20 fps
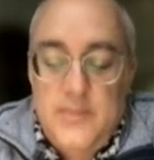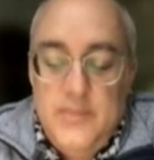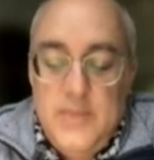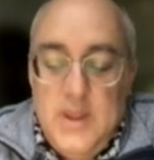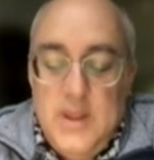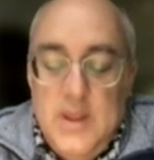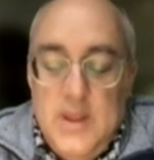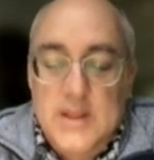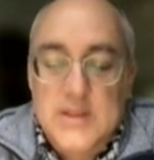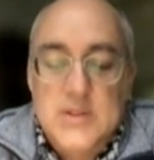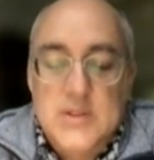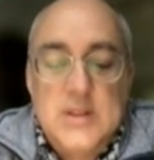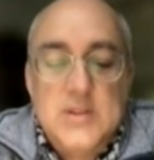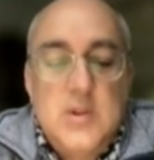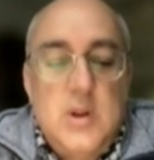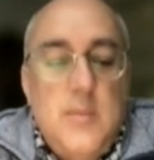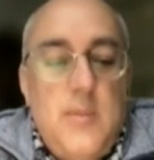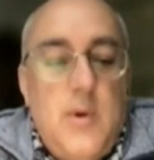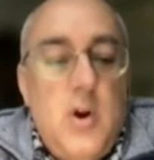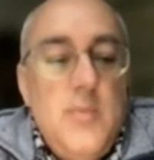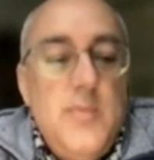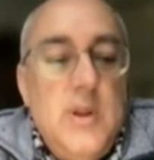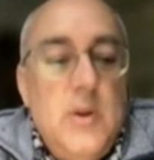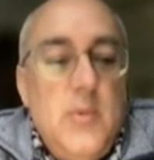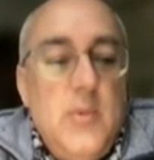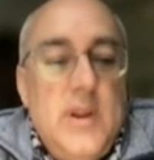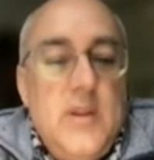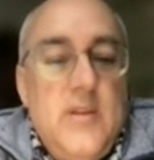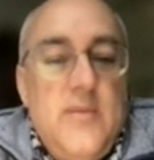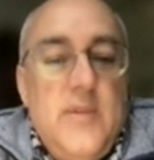And so that's what I'm hoping we
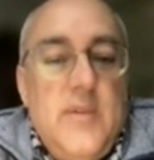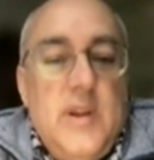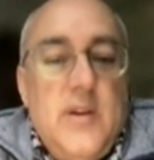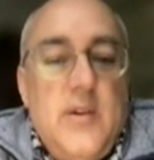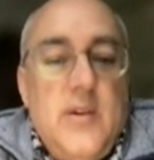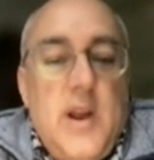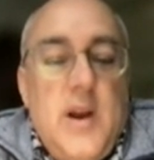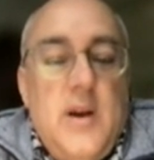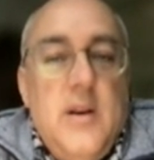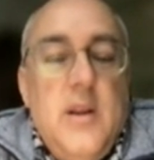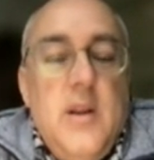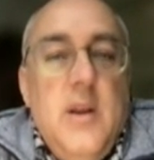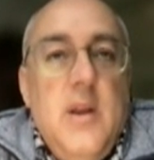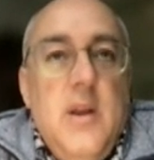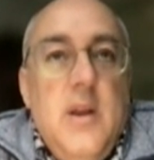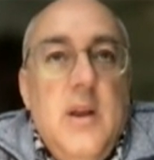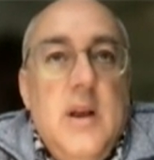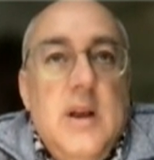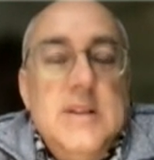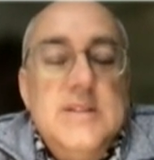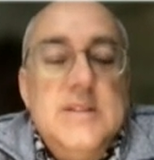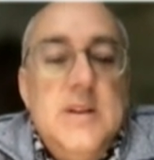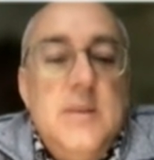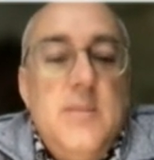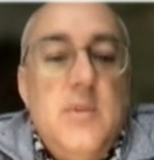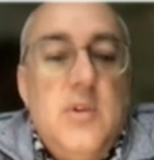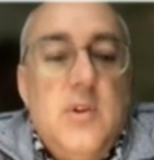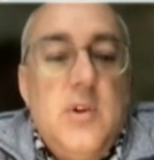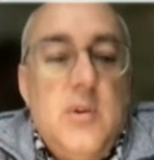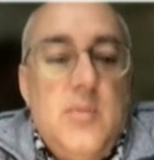can figure out, a
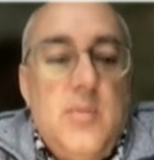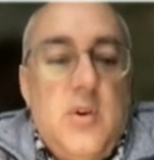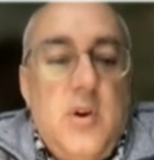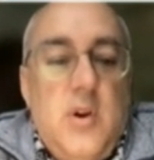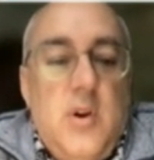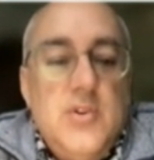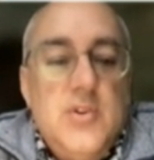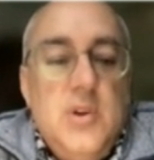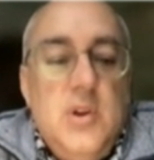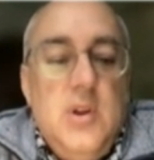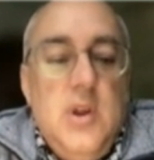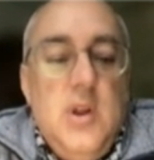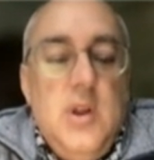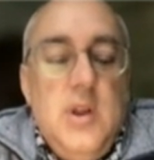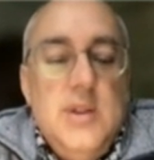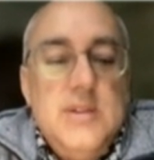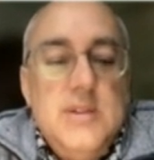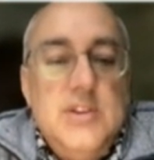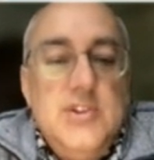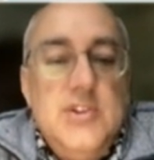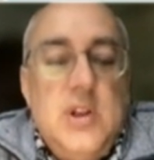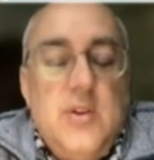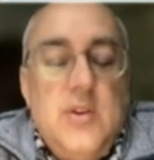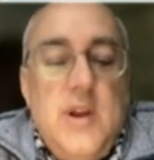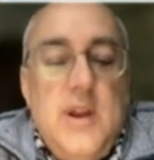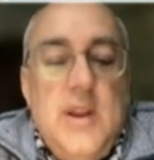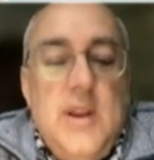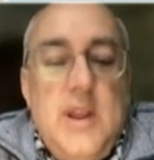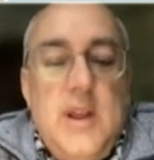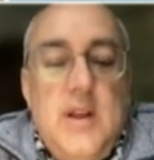similar approach to
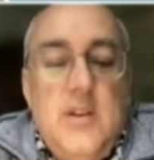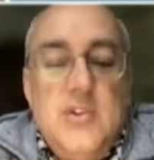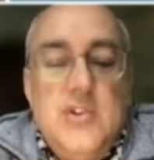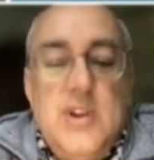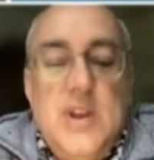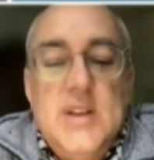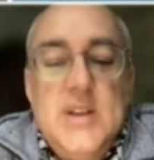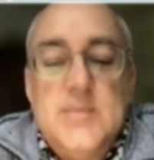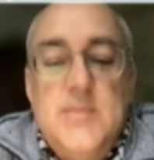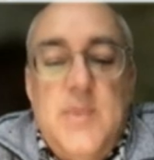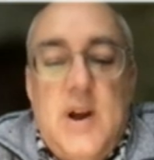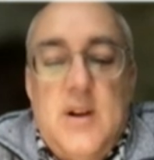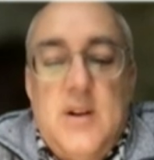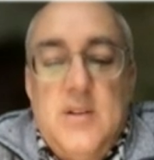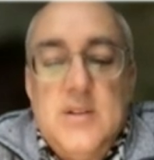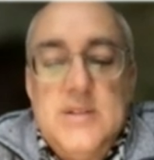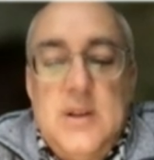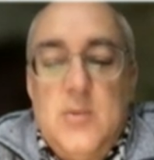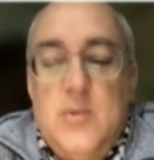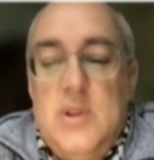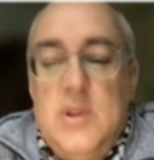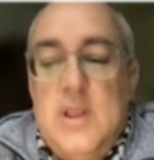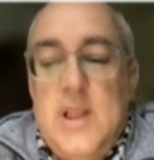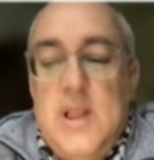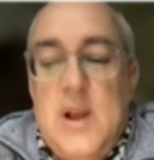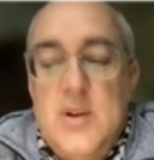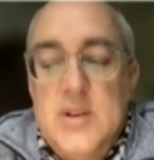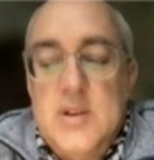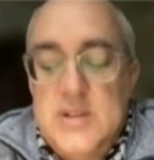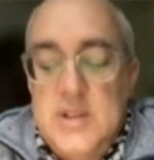generate LGS models that will allow
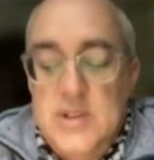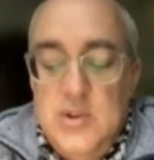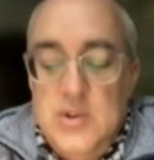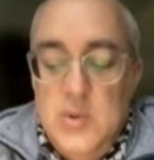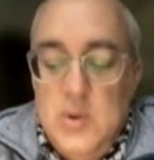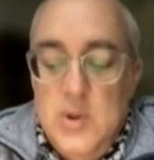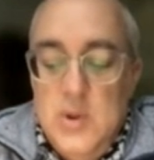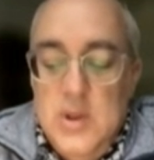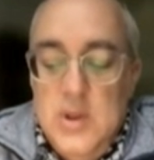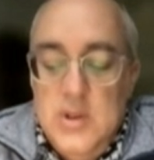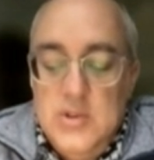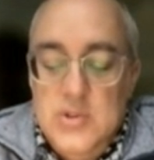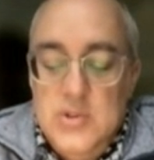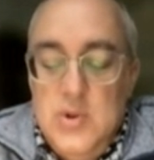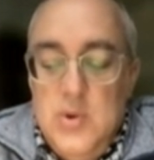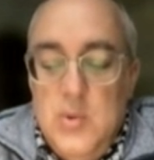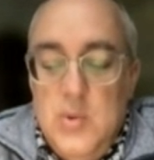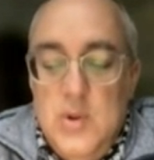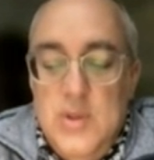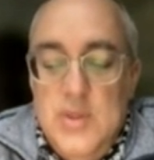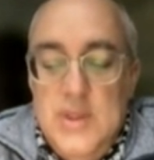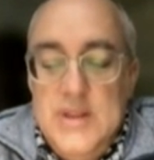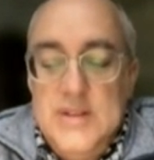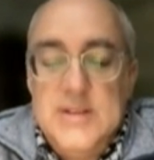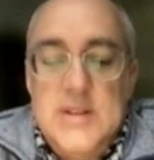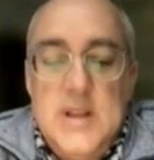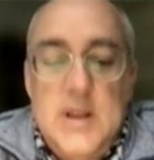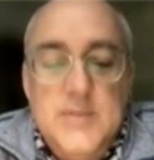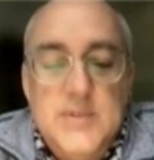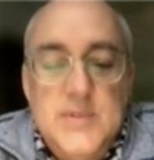us to do these
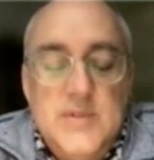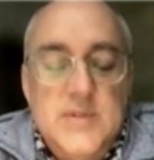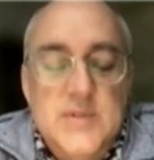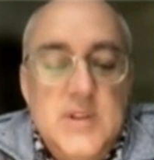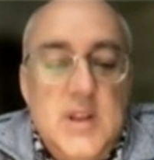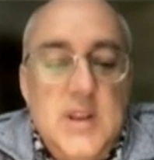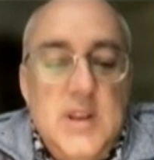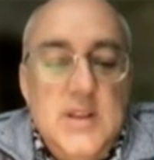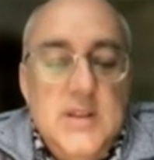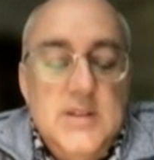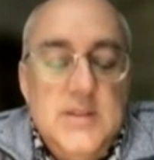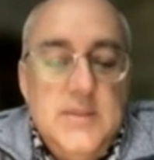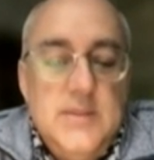types of studies.